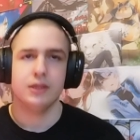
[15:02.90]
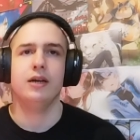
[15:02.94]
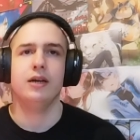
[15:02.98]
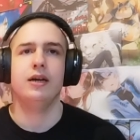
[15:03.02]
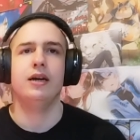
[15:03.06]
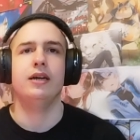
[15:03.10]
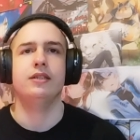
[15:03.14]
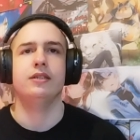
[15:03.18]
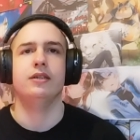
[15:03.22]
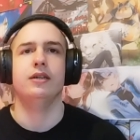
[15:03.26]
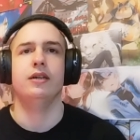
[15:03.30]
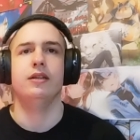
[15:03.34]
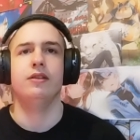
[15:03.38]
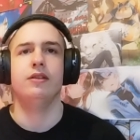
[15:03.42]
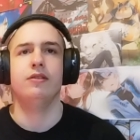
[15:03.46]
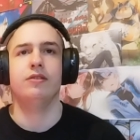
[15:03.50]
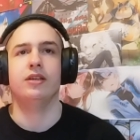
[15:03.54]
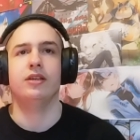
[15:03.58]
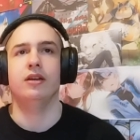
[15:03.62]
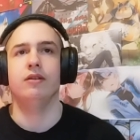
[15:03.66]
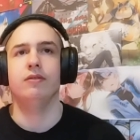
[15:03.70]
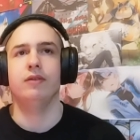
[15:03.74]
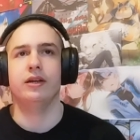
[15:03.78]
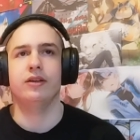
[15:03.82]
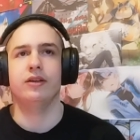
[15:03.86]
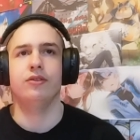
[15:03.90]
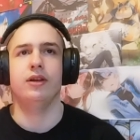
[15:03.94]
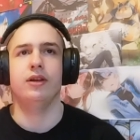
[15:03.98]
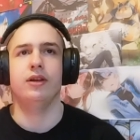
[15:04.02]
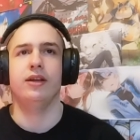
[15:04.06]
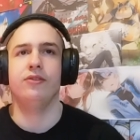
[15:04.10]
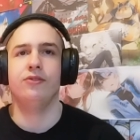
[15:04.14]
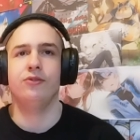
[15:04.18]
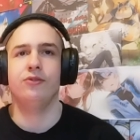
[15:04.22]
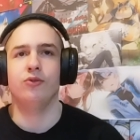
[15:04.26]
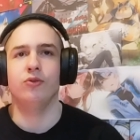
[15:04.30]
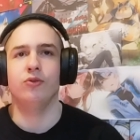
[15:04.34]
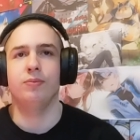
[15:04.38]
I it's kind of like the
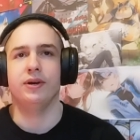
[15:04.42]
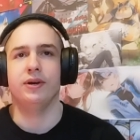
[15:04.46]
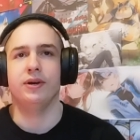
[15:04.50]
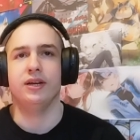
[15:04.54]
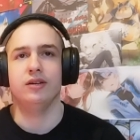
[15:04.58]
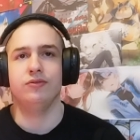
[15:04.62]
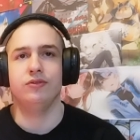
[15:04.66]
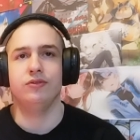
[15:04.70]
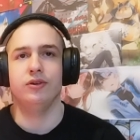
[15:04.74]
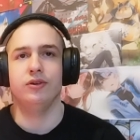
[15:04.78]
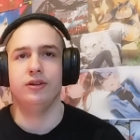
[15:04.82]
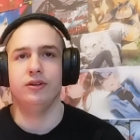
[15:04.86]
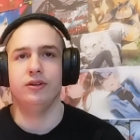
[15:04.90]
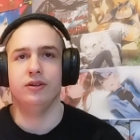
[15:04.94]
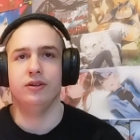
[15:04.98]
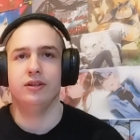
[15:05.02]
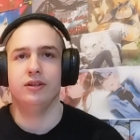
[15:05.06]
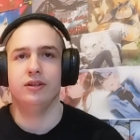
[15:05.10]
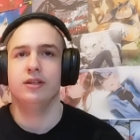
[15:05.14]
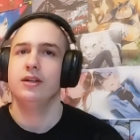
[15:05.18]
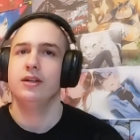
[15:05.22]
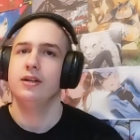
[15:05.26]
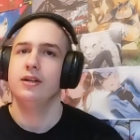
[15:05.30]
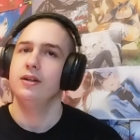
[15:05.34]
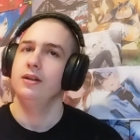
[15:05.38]
last comp I have going on.